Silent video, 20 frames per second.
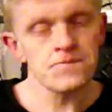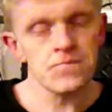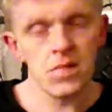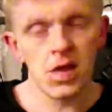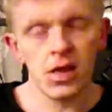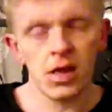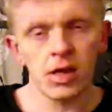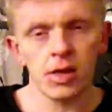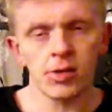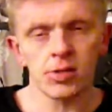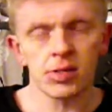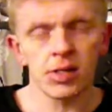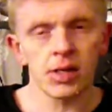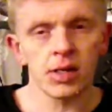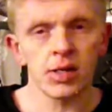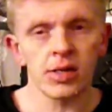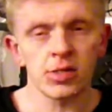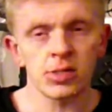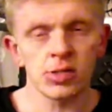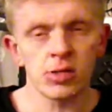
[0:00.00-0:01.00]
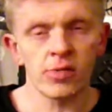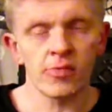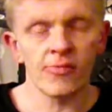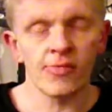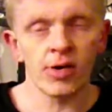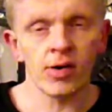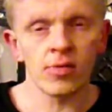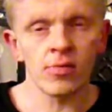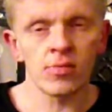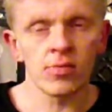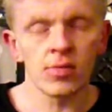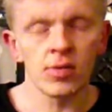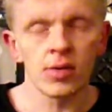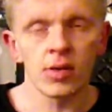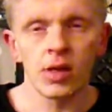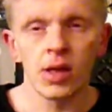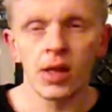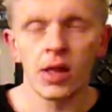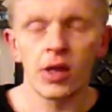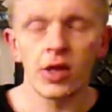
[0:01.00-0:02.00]
and then you just link it to your phone,
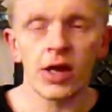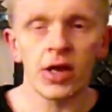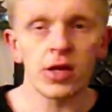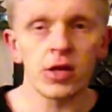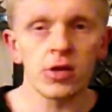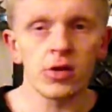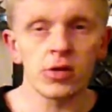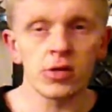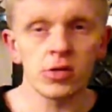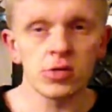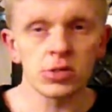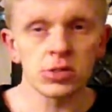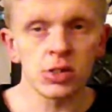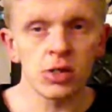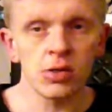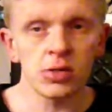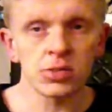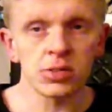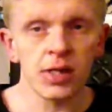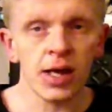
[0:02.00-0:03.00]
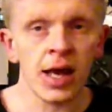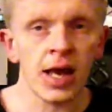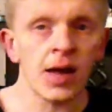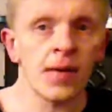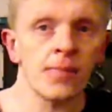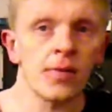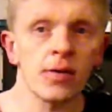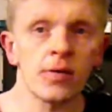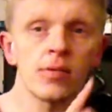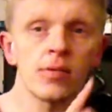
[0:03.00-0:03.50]
and you just use the app,